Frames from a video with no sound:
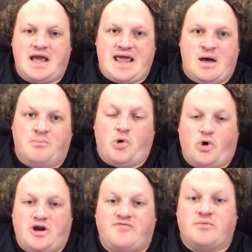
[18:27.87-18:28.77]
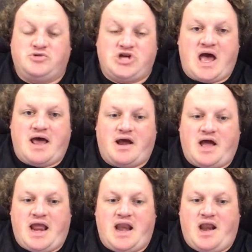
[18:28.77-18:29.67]
imported from
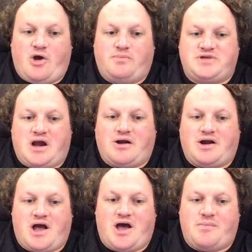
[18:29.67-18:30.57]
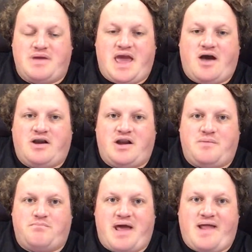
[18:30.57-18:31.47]
China, and it helped our economy out and
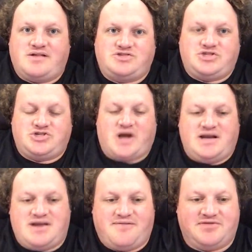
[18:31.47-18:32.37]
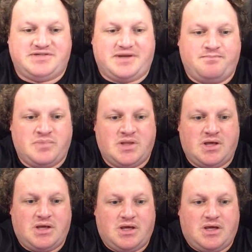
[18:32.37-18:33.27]
it balanced the trade deficit.
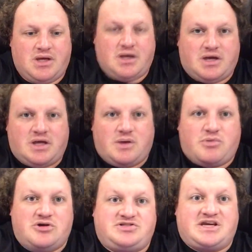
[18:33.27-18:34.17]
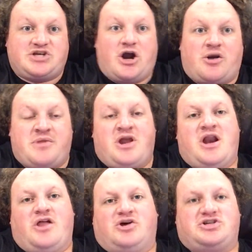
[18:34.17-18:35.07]
Bruce says herd
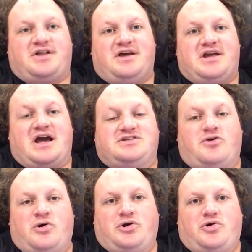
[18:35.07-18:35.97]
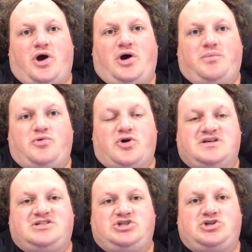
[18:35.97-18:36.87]
immunity. Looks like you guys are going to
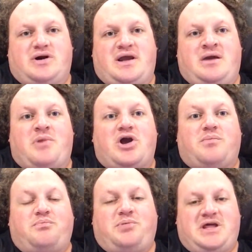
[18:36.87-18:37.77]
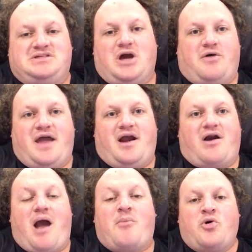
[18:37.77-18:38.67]
Chris's stream. Please go
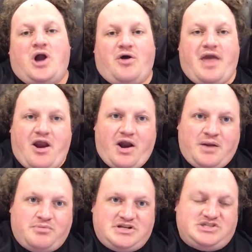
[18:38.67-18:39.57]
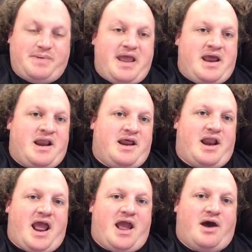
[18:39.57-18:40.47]
there. I'm going to go there and participate in it
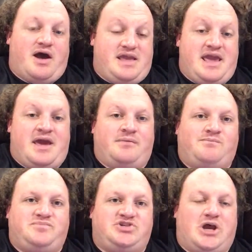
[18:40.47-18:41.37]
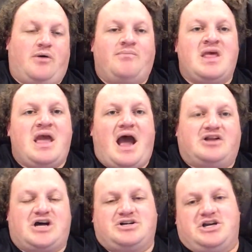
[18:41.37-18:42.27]
again. So I'll
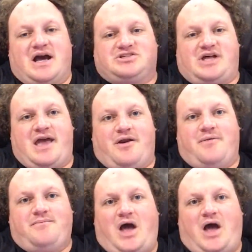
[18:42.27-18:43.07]
talk to you guys later.